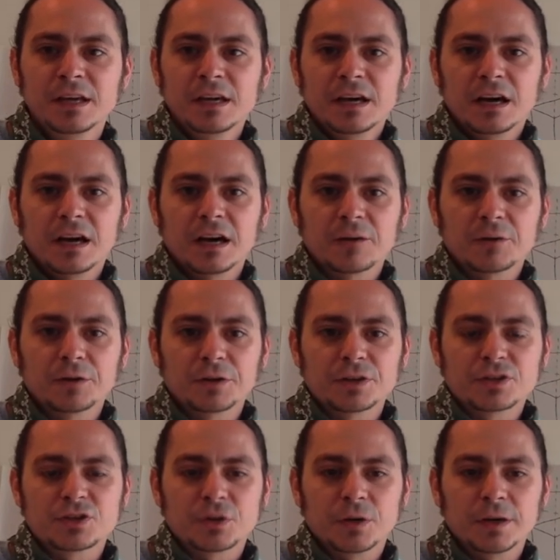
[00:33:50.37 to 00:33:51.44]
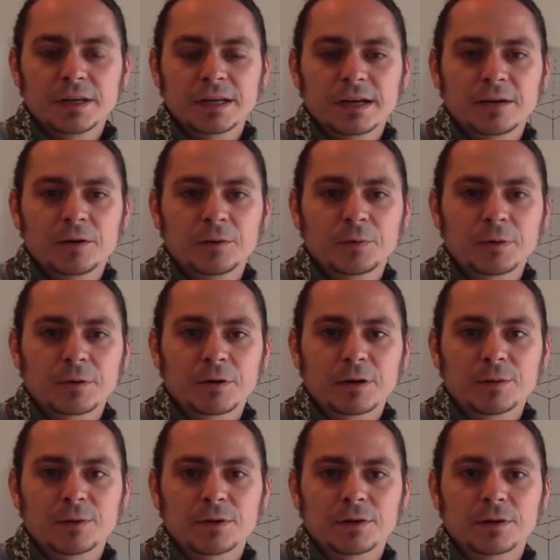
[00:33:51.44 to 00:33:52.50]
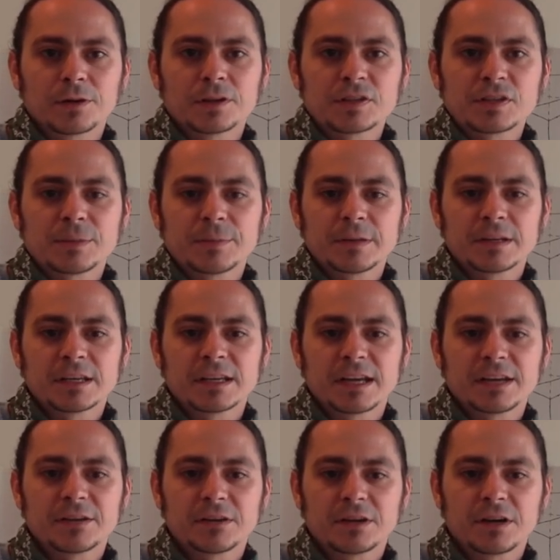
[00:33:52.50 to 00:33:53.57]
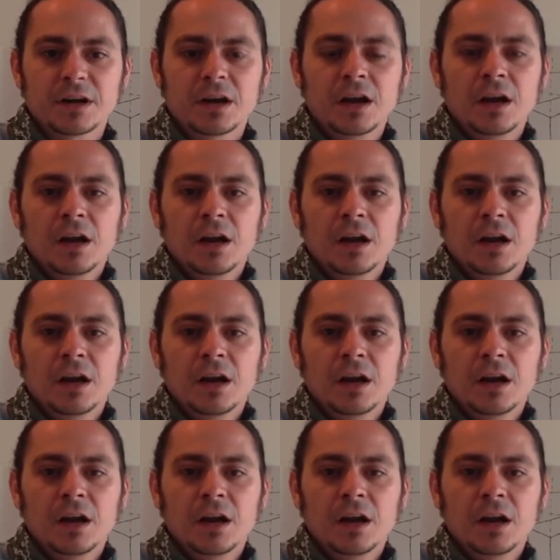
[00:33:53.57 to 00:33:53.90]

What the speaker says: I really enjoyed it. I hope we were able to learn something together.